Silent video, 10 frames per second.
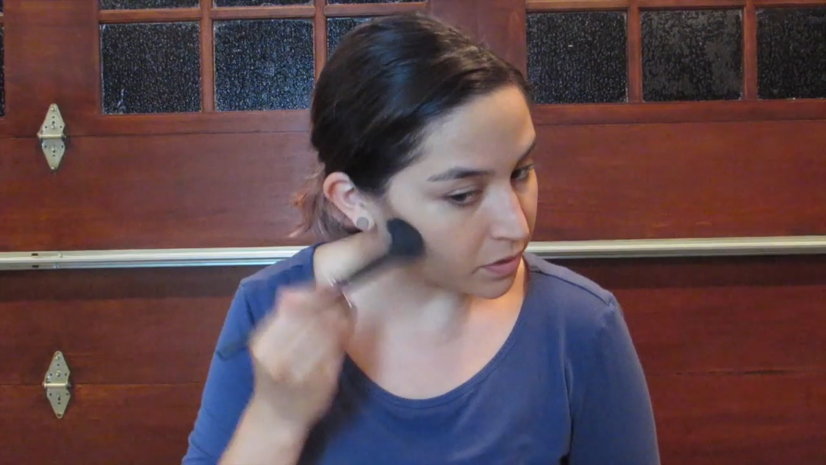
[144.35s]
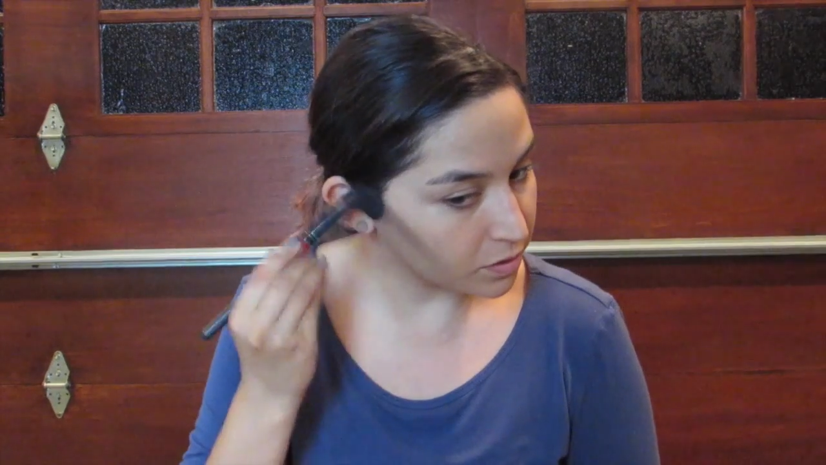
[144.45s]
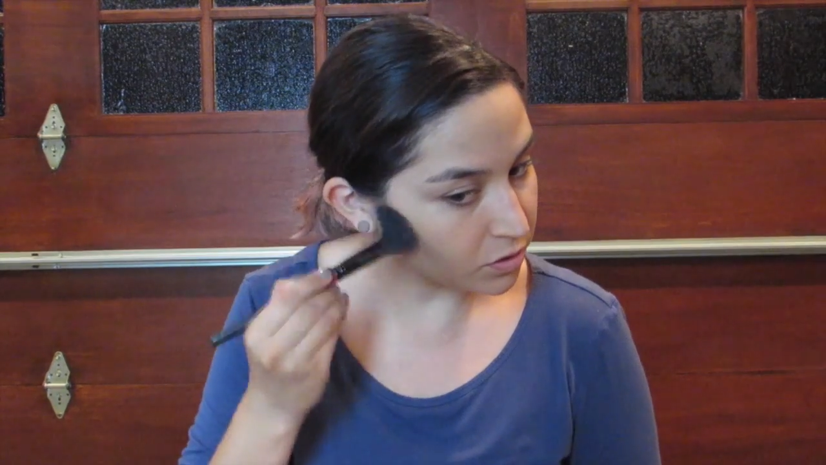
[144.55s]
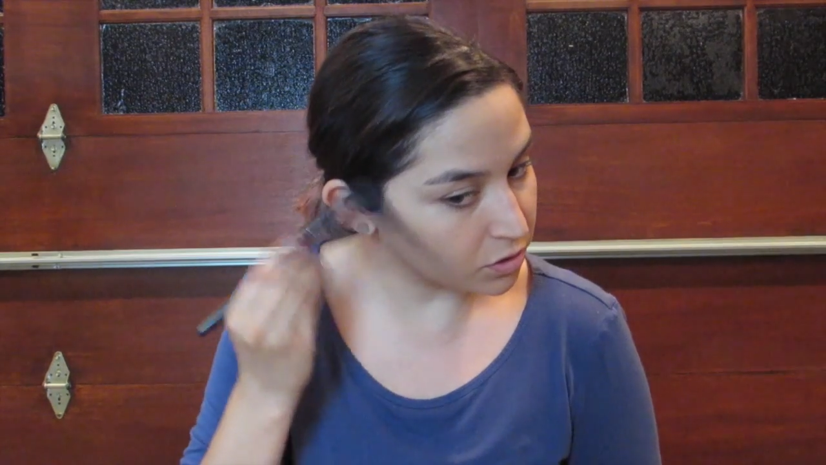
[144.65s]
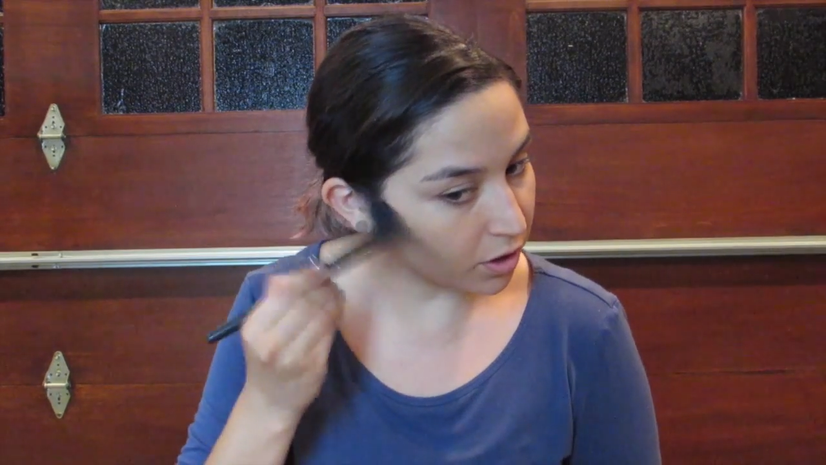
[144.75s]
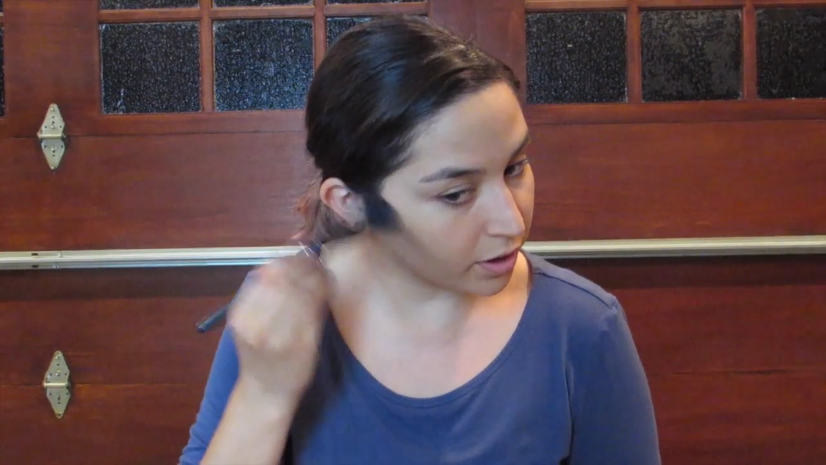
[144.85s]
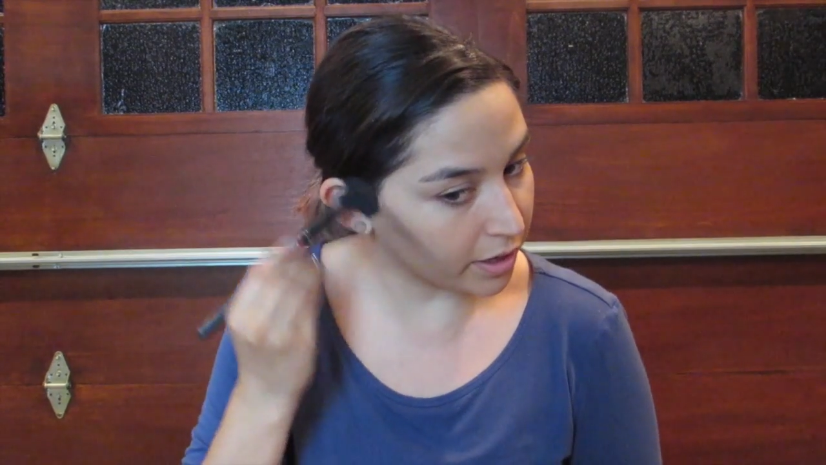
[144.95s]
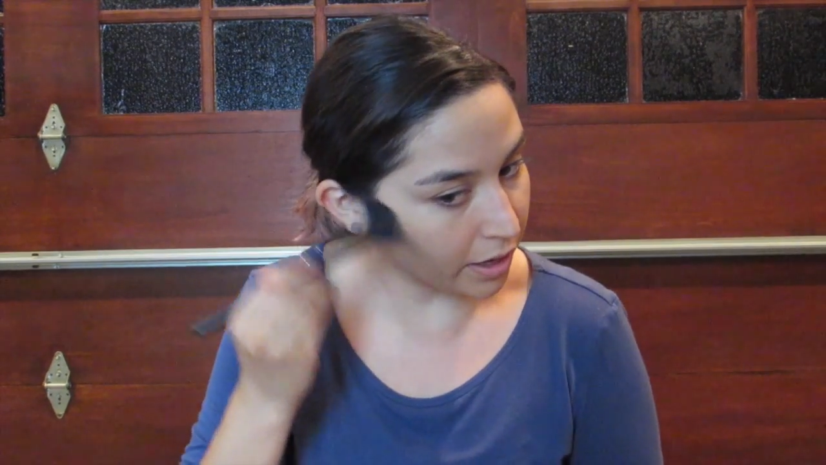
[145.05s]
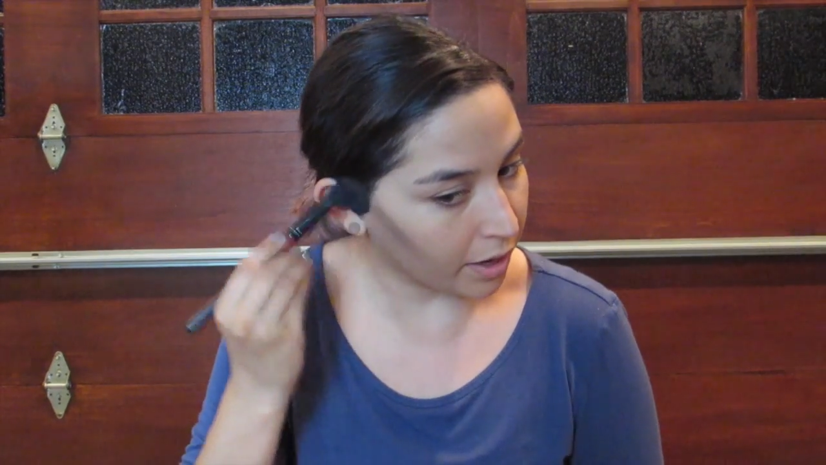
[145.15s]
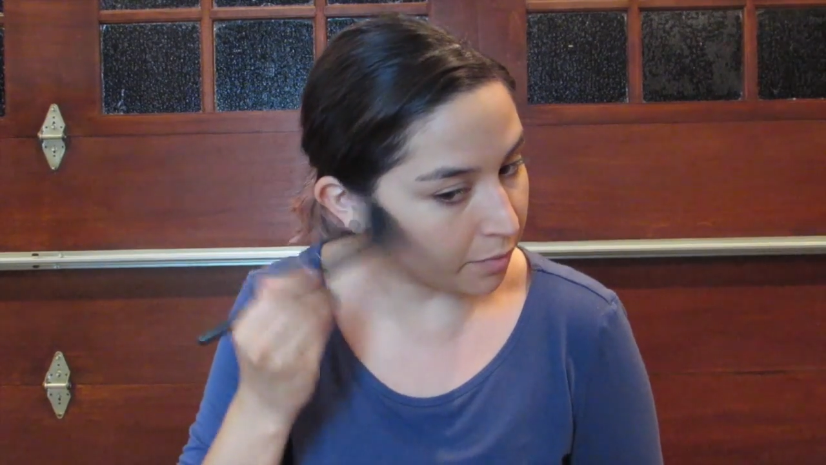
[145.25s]

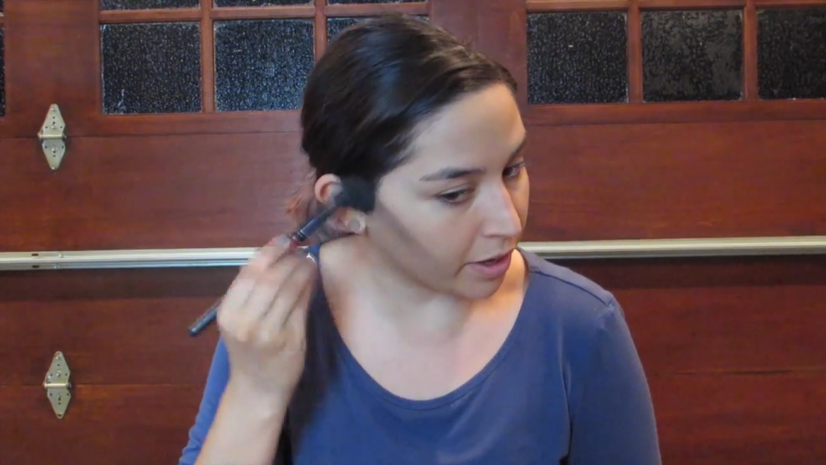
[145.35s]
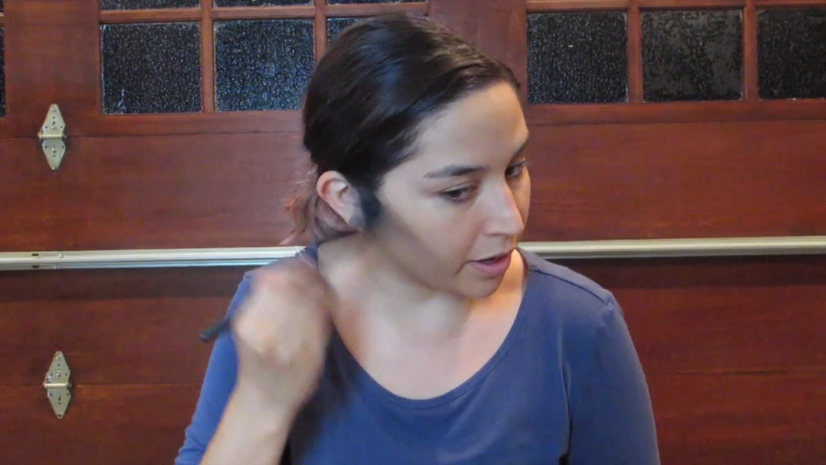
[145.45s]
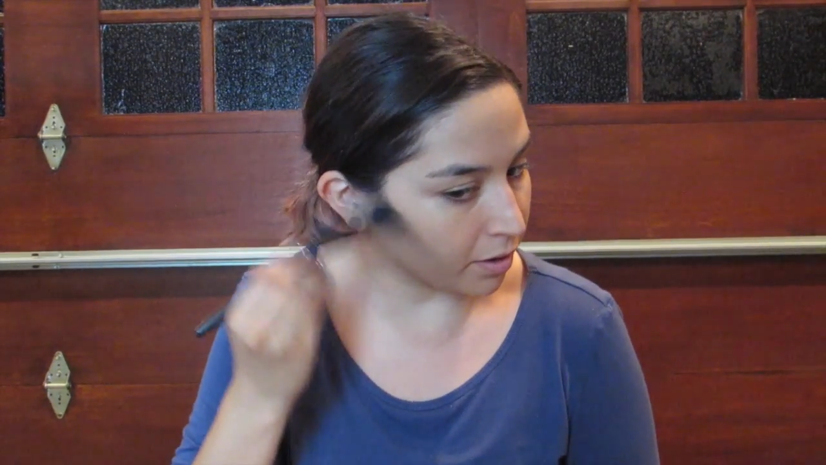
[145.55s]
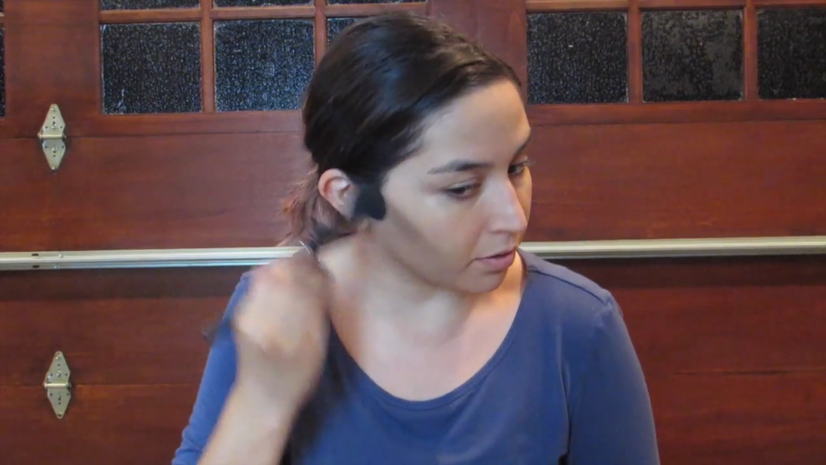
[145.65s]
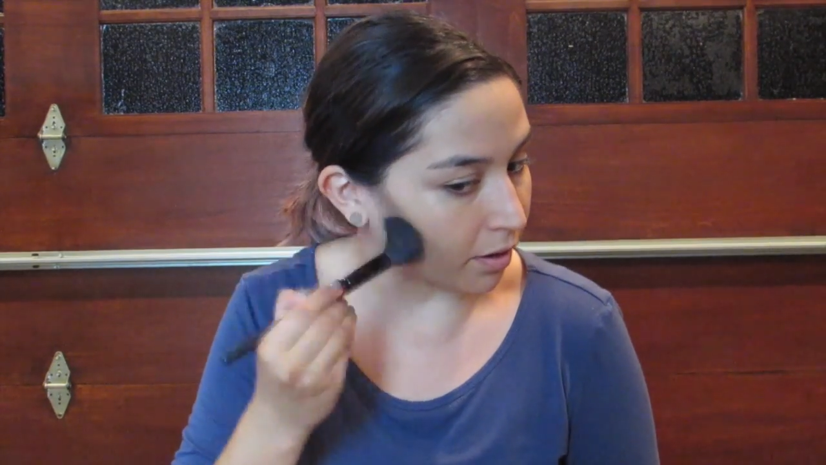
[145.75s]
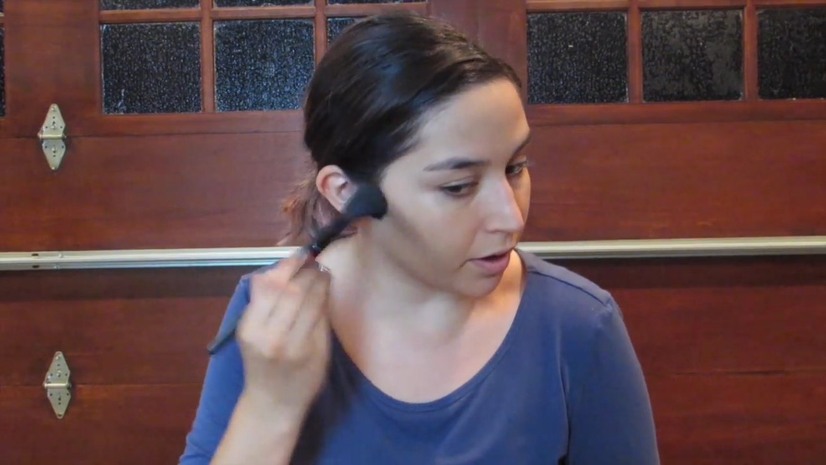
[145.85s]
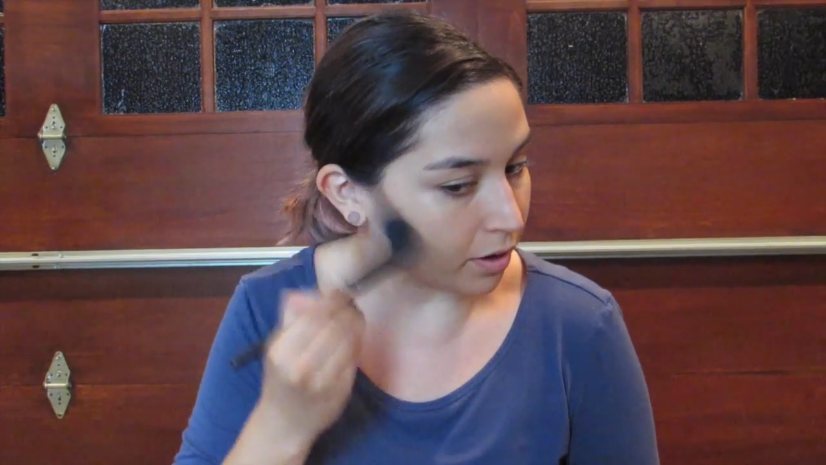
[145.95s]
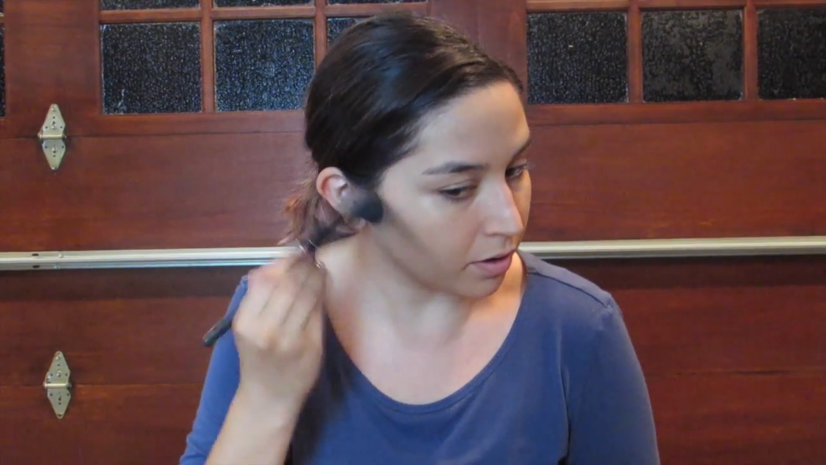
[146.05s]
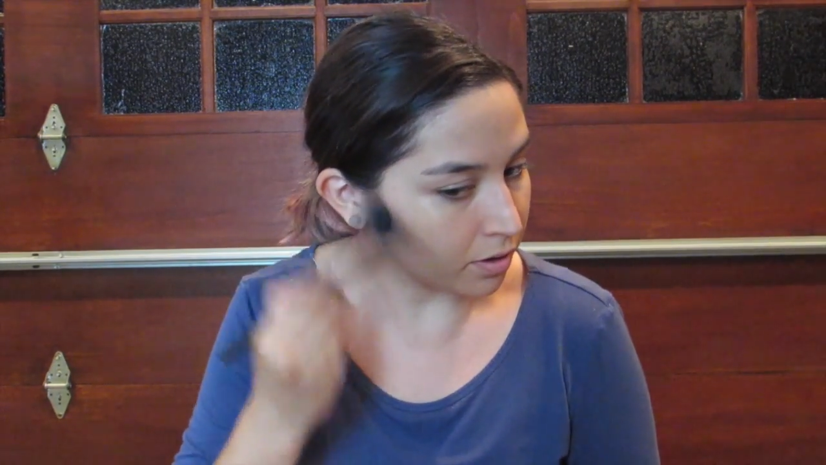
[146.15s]
starting at my hairline.